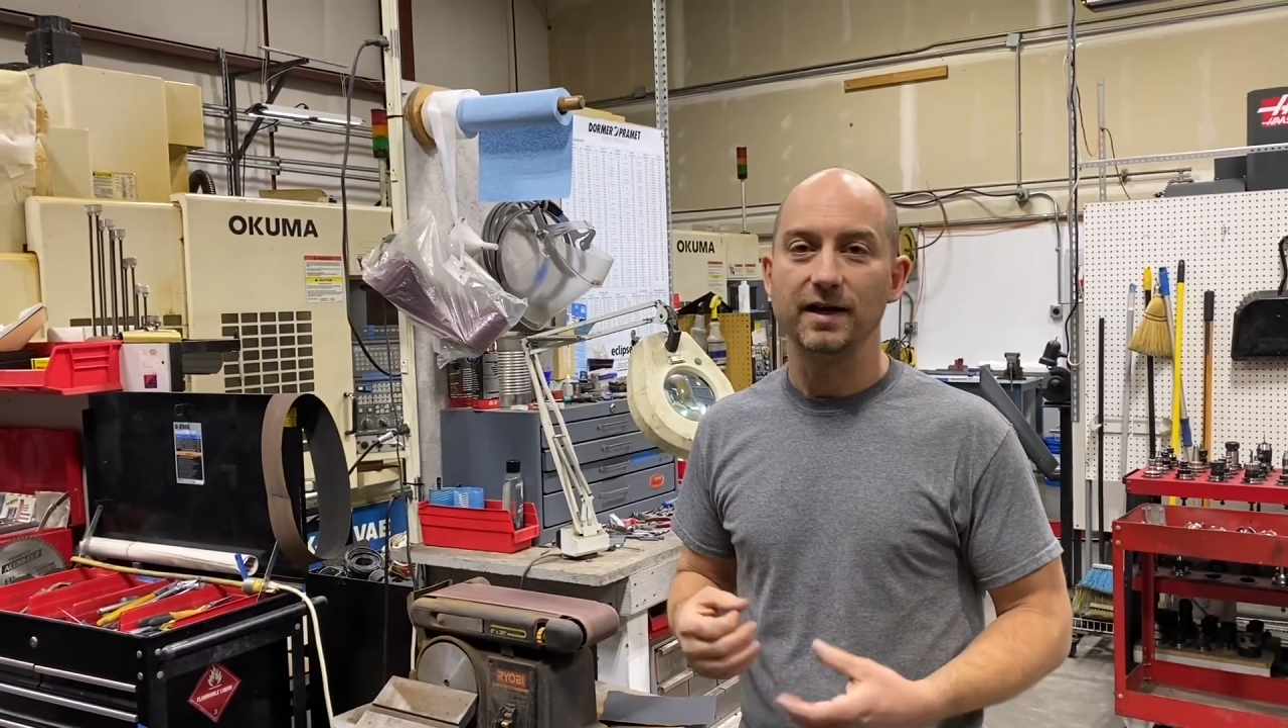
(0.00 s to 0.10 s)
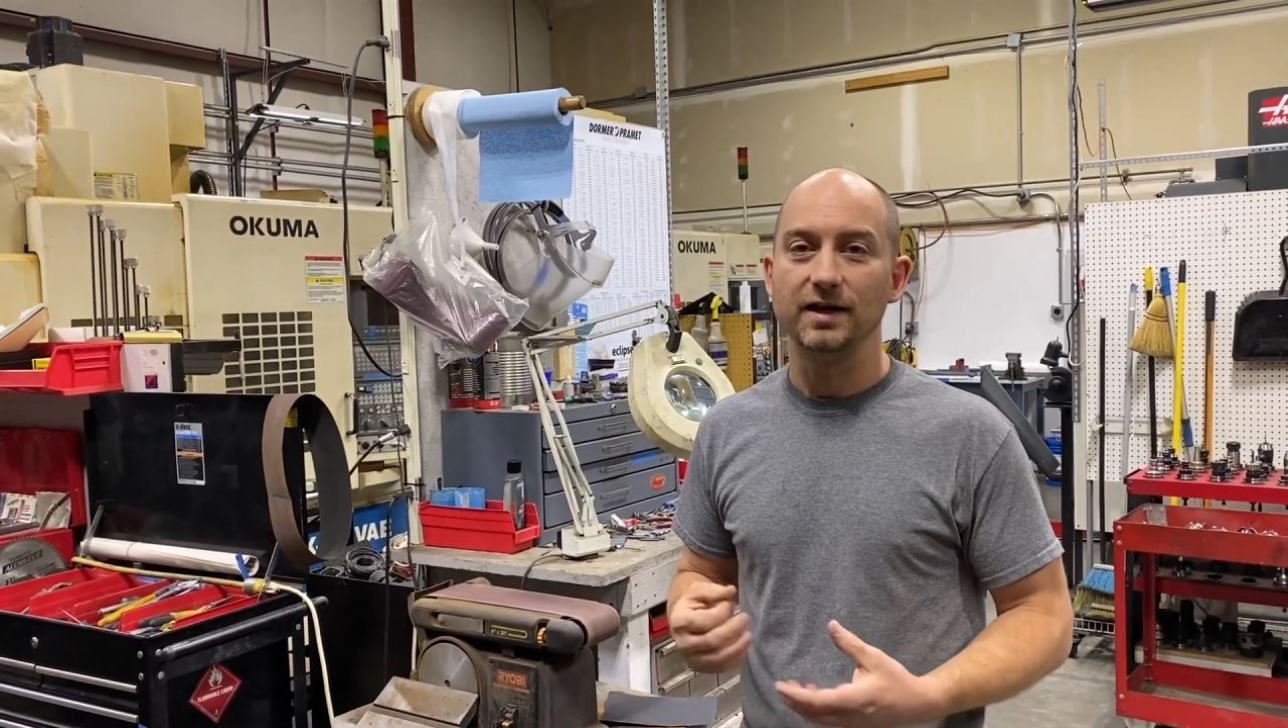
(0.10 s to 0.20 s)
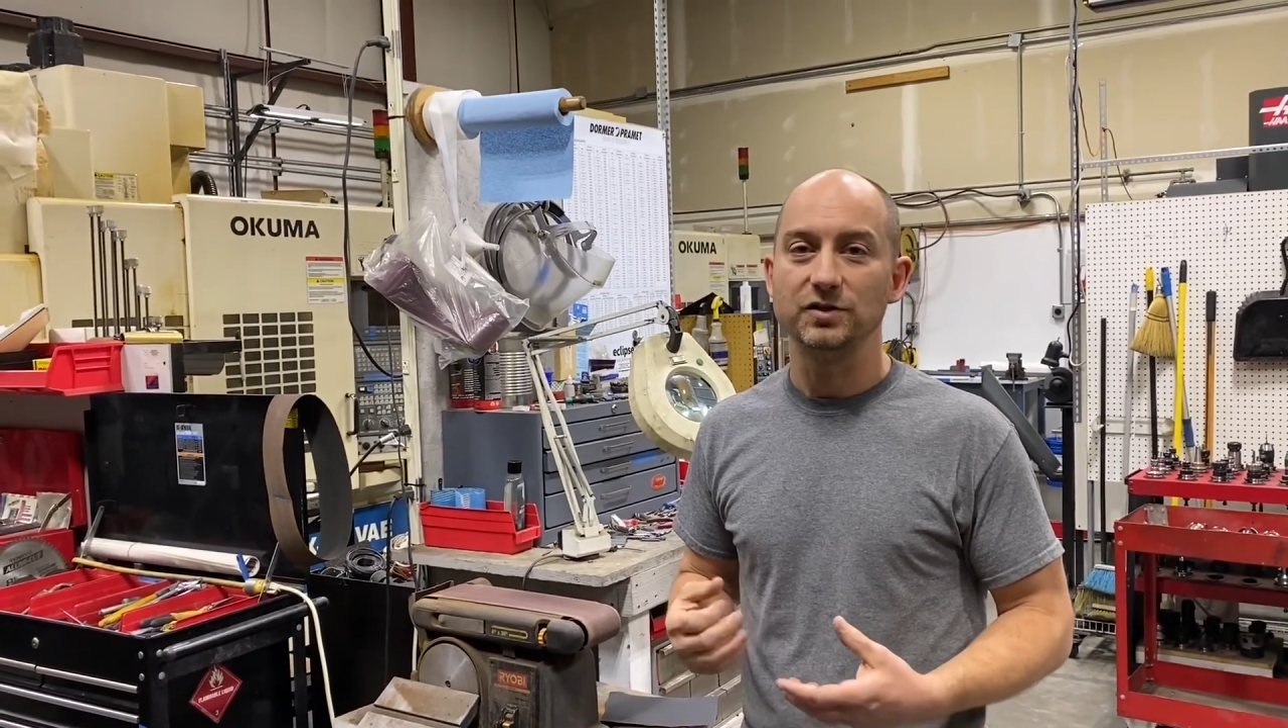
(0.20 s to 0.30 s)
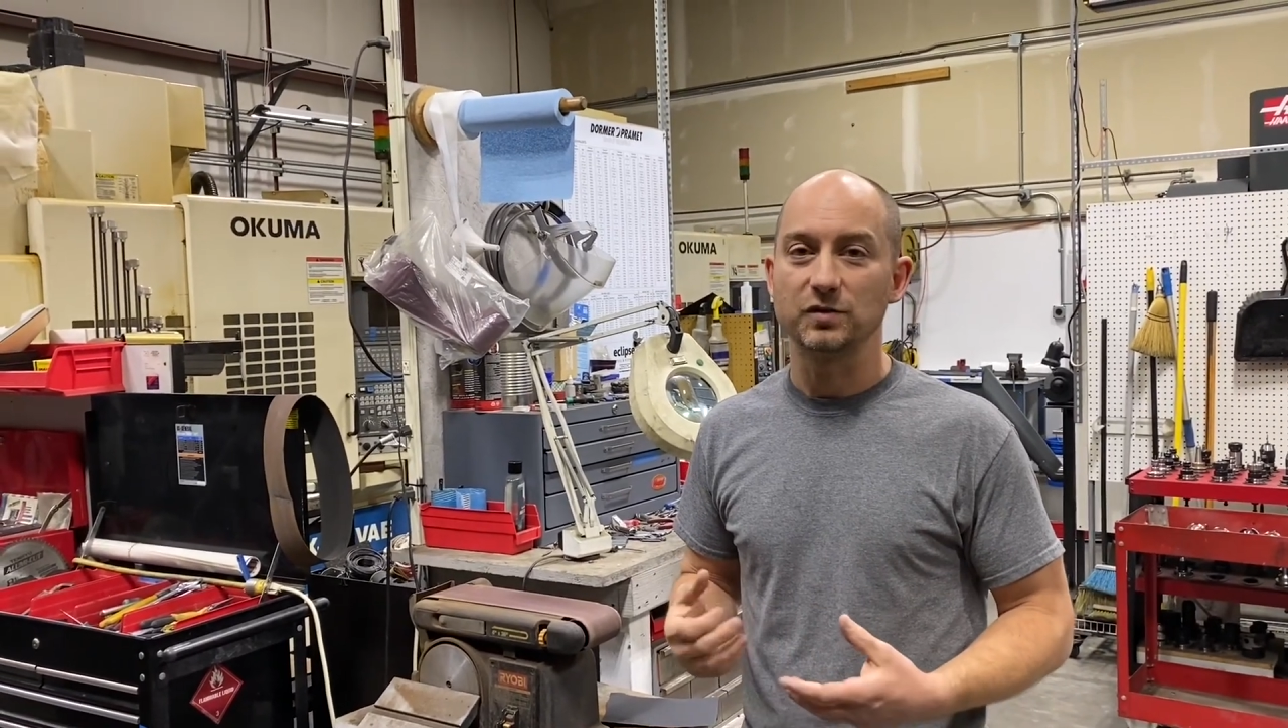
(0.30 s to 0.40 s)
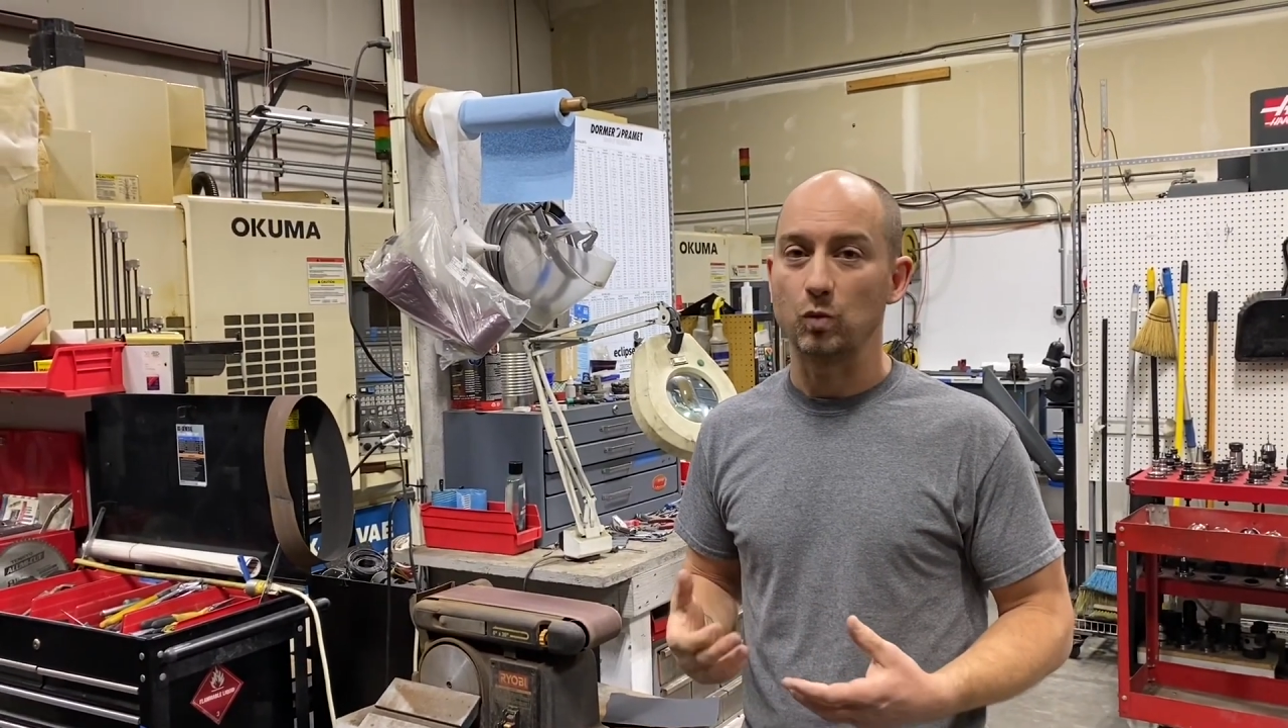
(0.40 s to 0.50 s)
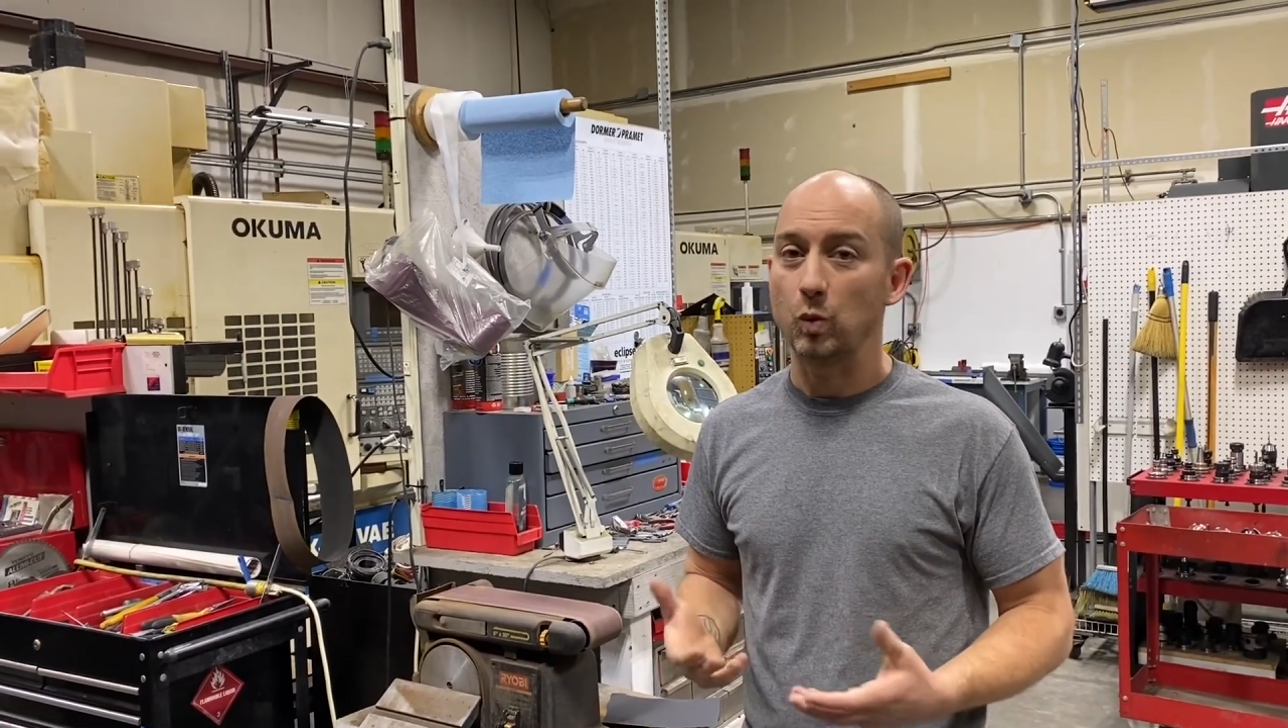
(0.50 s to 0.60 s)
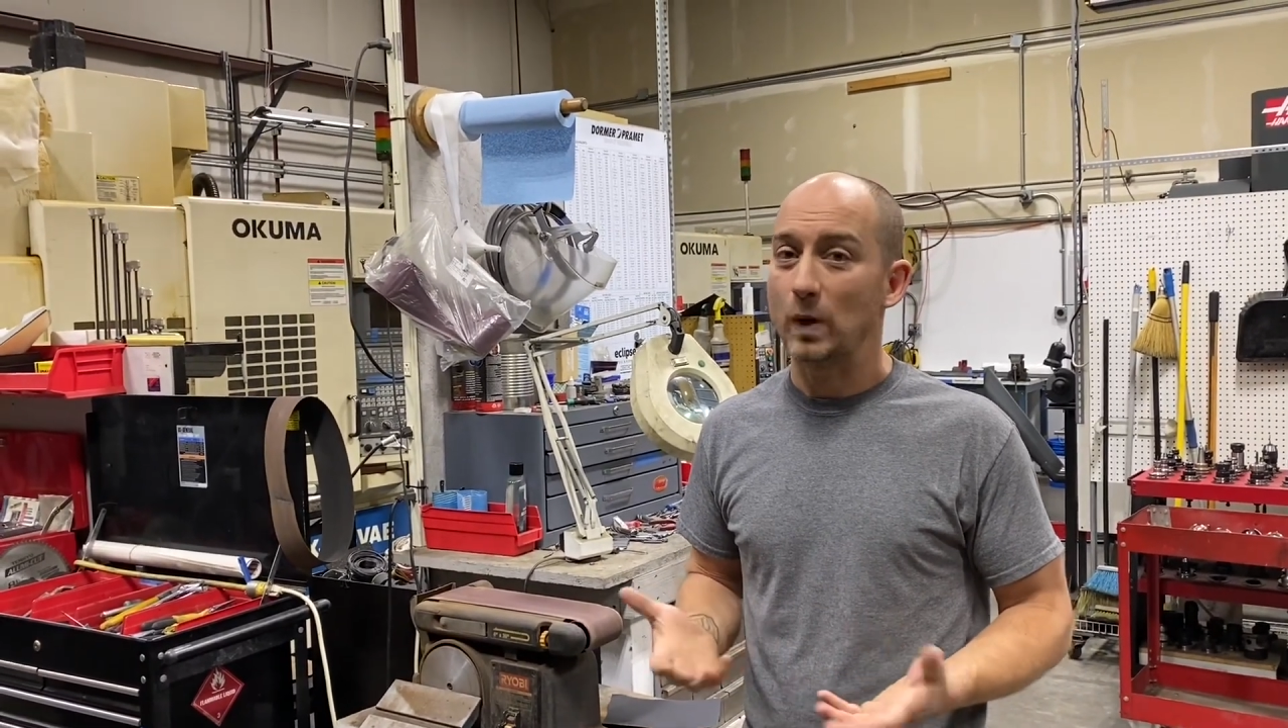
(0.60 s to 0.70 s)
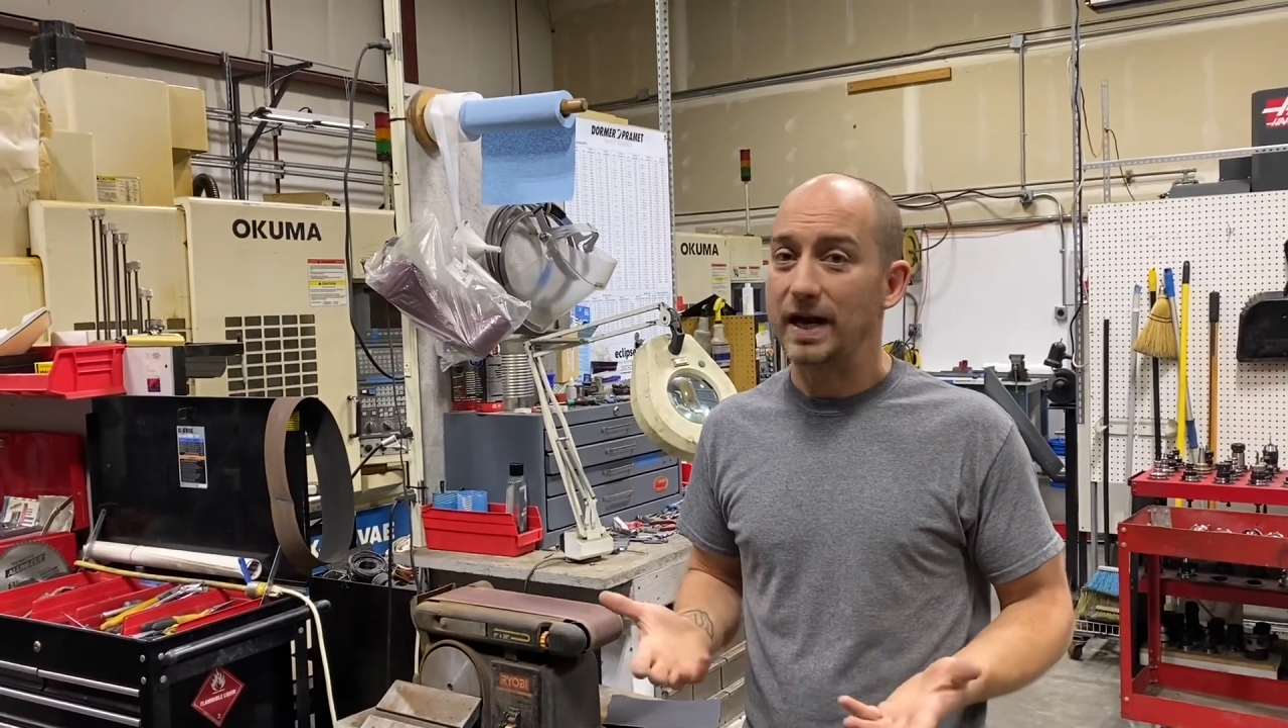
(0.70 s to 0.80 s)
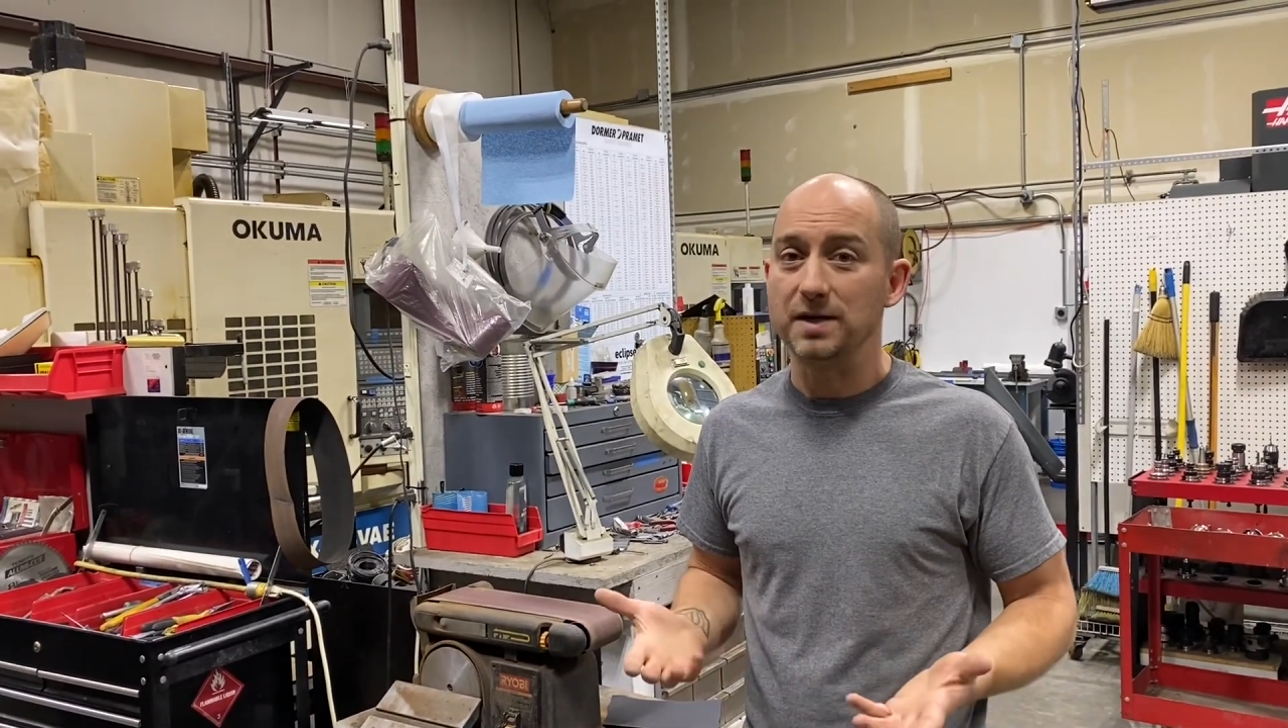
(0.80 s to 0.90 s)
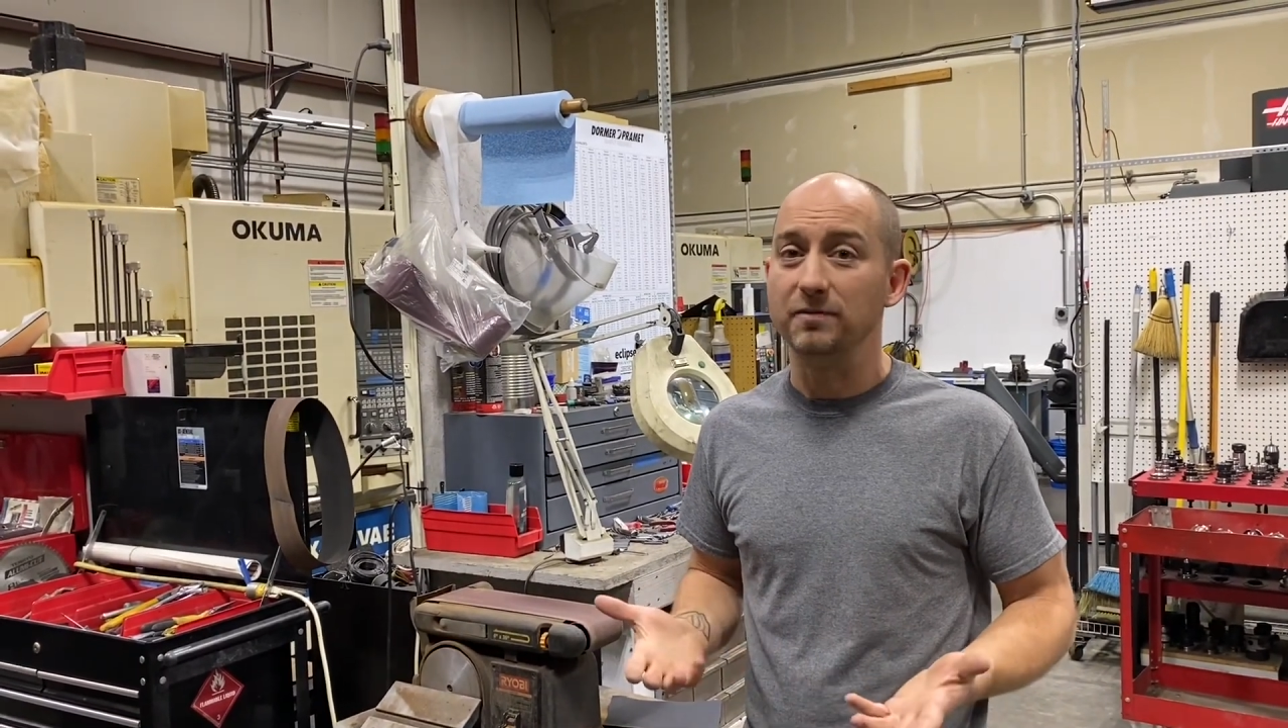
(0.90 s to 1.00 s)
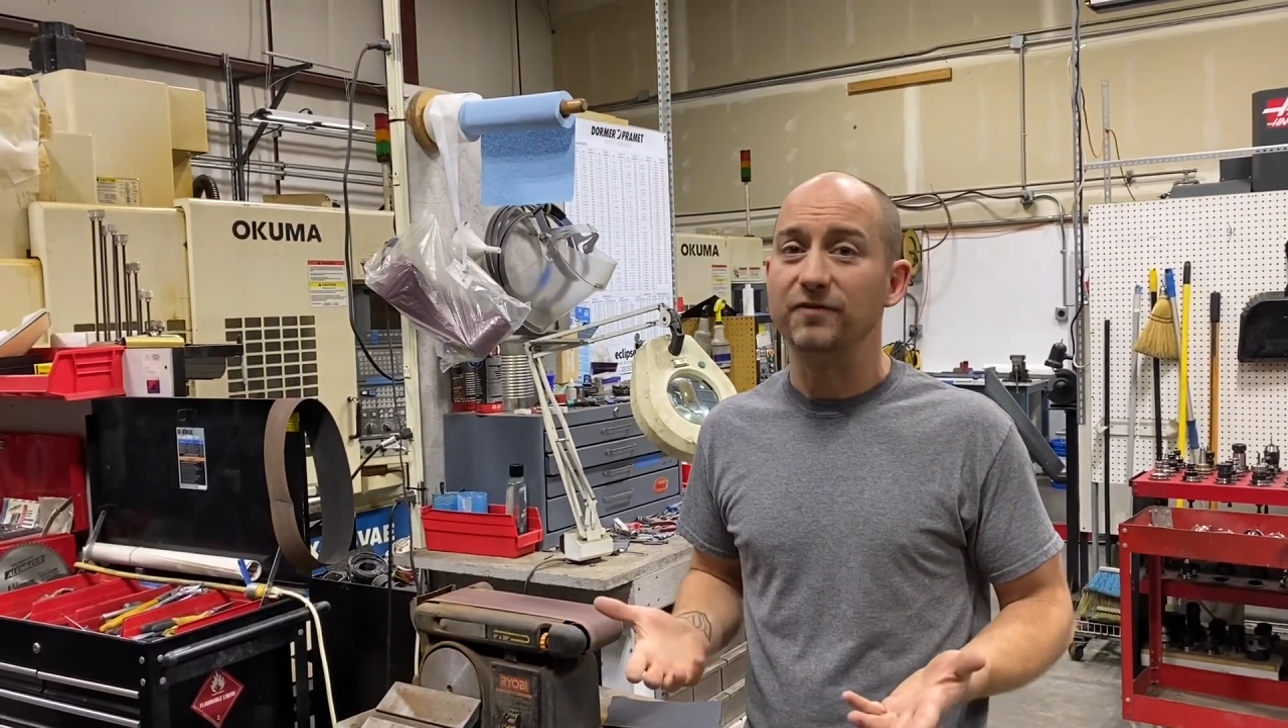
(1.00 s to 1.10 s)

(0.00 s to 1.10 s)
just random